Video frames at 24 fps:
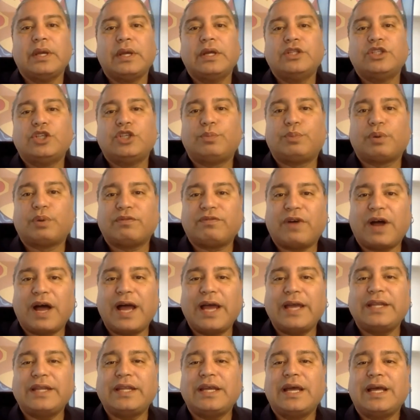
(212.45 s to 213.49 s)
to
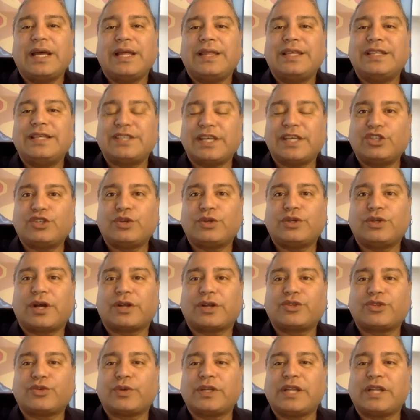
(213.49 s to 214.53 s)
provide this
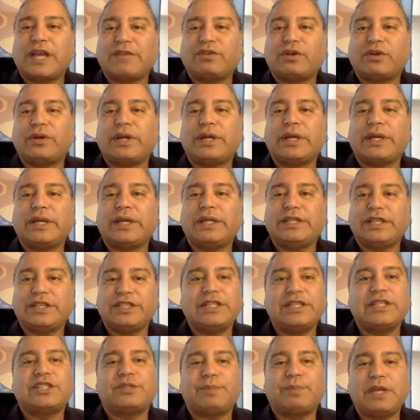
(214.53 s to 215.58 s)
introductory level
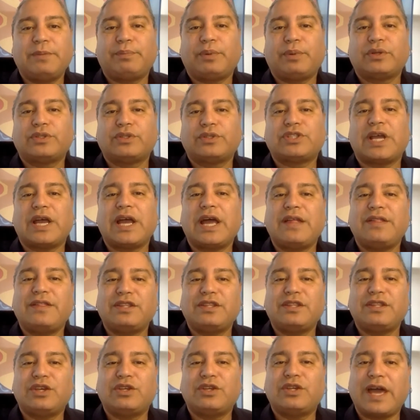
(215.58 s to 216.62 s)
Indigenous peoples and the
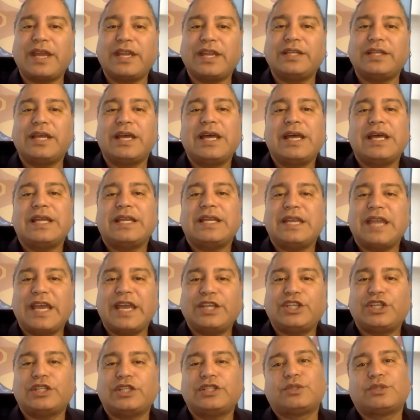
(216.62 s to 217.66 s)
United
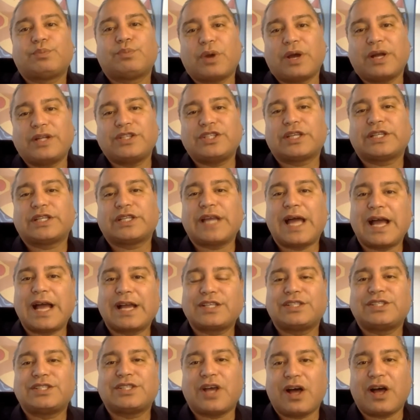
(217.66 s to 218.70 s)
Nations Project
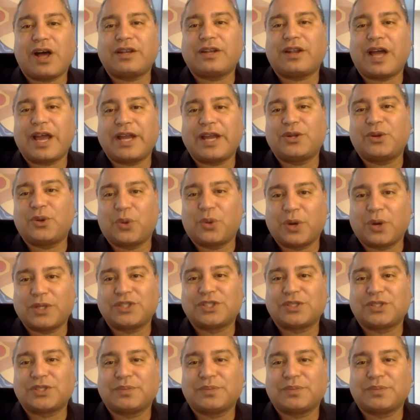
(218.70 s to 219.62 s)
Access online course.